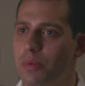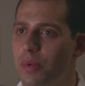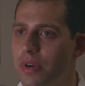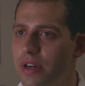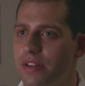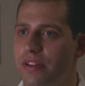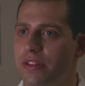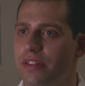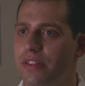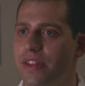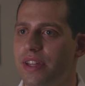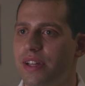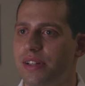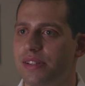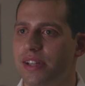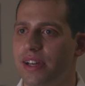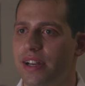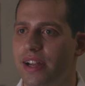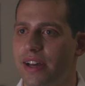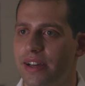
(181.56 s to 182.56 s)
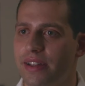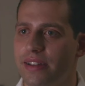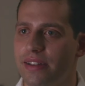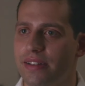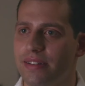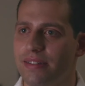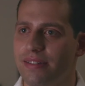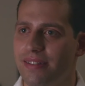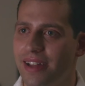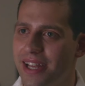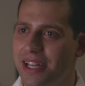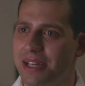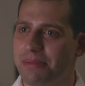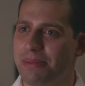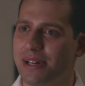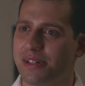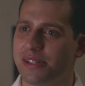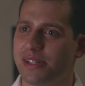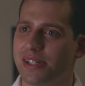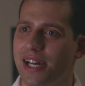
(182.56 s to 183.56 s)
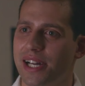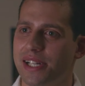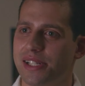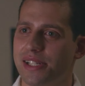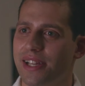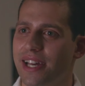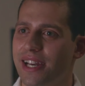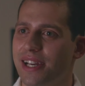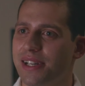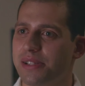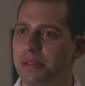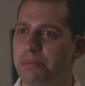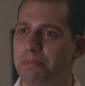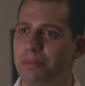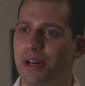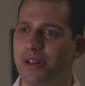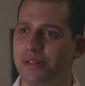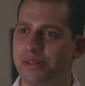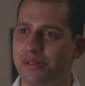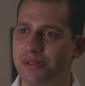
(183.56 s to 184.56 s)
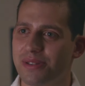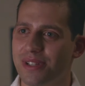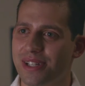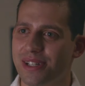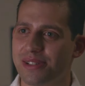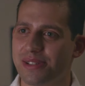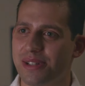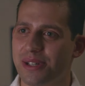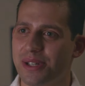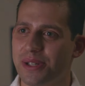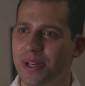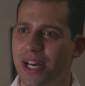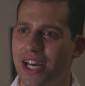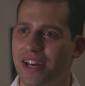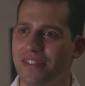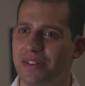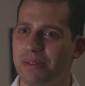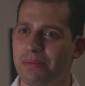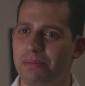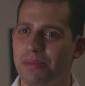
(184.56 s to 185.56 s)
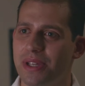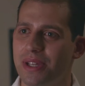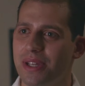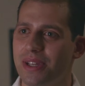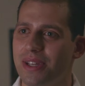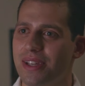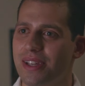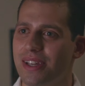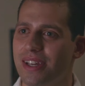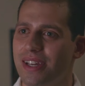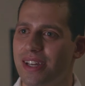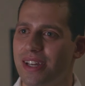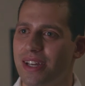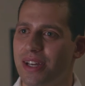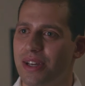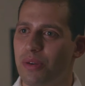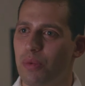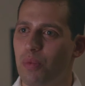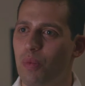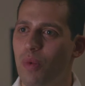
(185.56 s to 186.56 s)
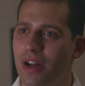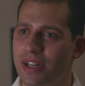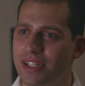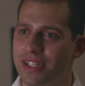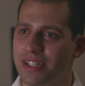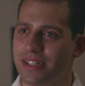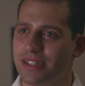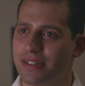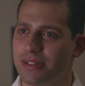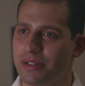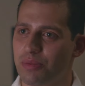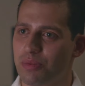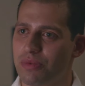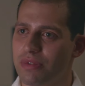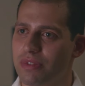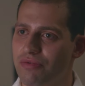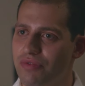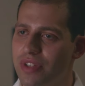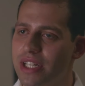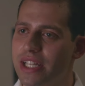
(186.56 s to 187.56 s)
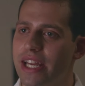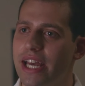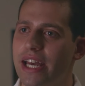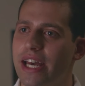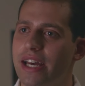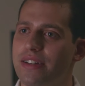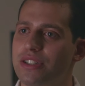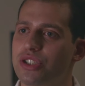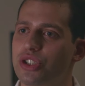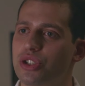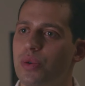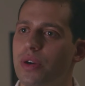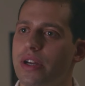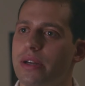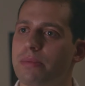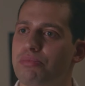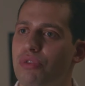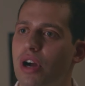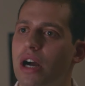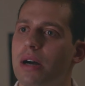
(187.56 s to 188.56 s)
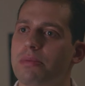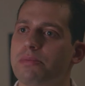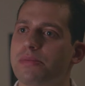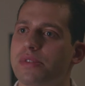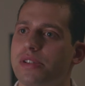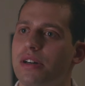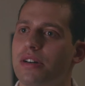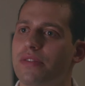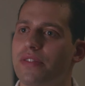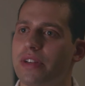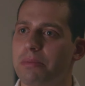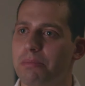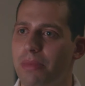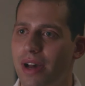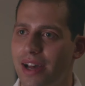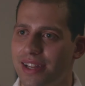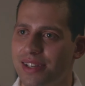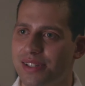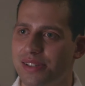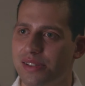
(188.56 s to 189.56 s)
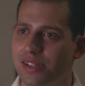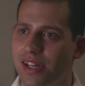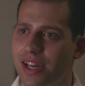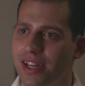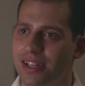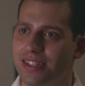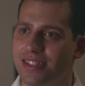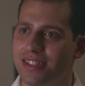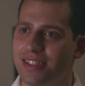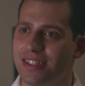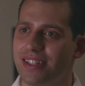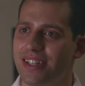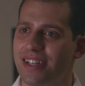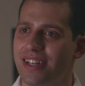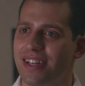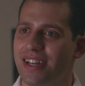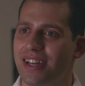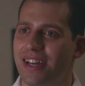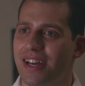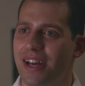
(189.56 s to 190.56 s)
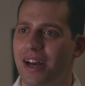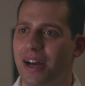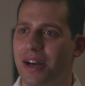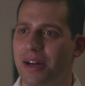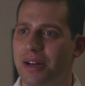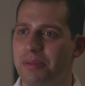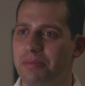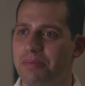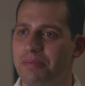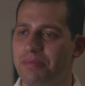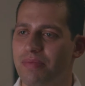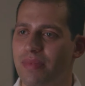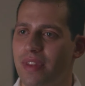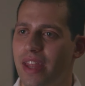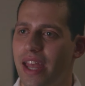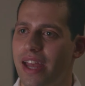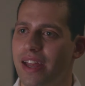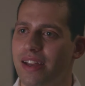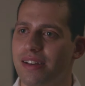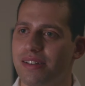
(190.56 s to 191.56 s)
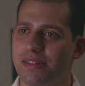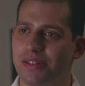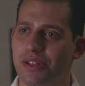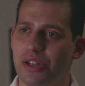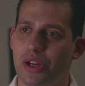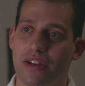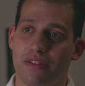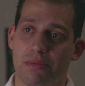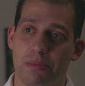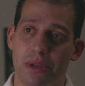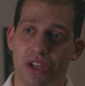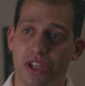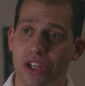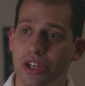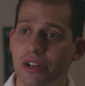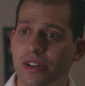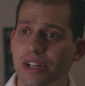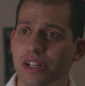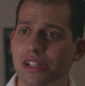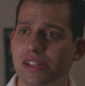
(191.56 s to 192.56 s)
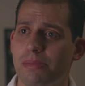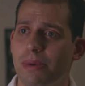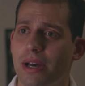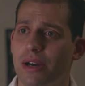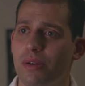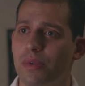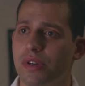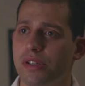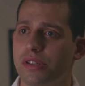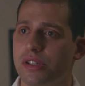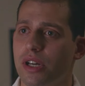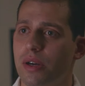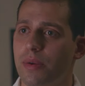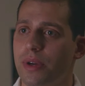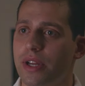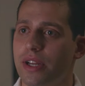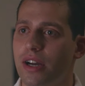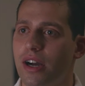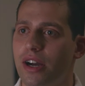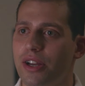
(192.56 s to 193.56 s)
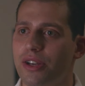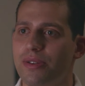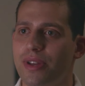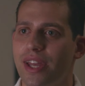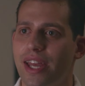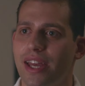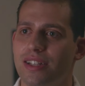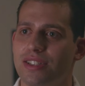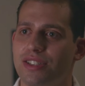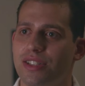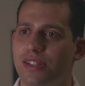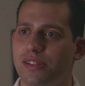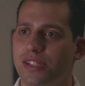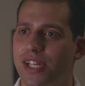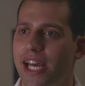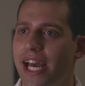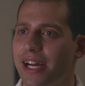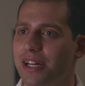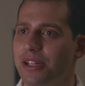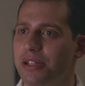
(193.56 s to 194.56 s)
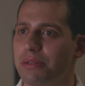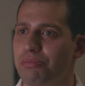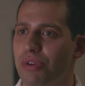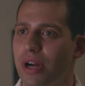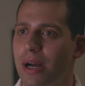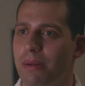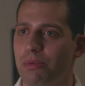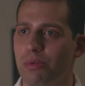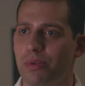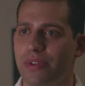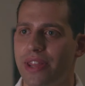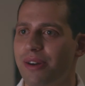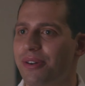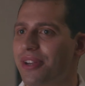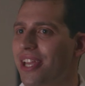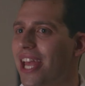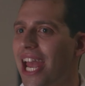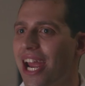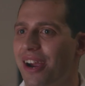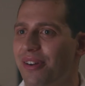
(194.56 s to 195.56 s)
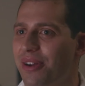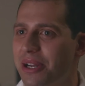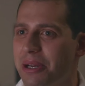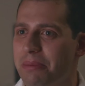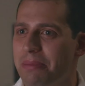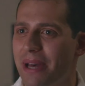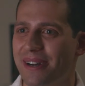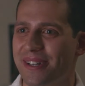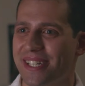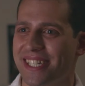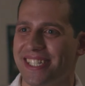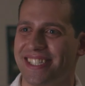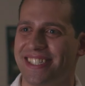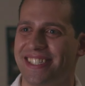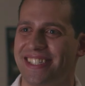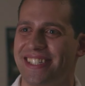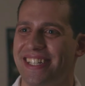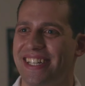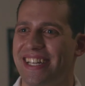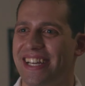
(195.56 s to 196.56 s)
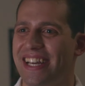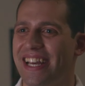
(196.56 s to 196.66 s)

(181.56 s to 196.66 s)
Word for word: One of the things that I like about science is that it's a puzzle, and so you have to be wanting, really ha enjoy a problem-solving mindset. Um, and you have to be curious about what's going on. You can't just tackle a problem without caring about it.